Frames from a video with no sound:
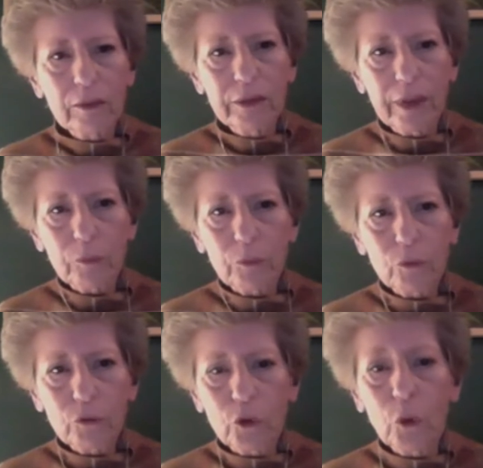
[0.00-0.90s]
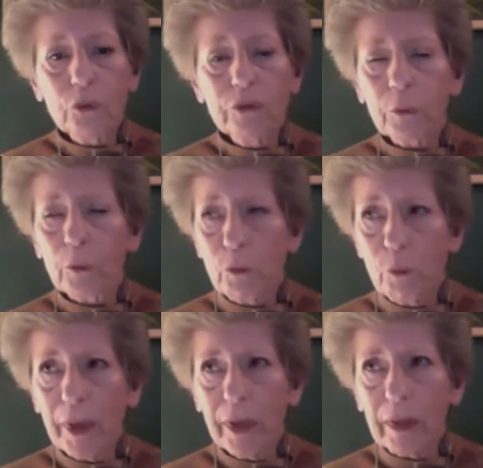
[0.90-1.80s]
that those that
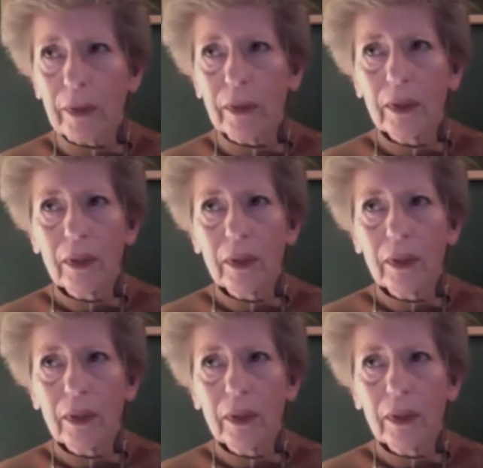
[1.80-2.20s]
remain,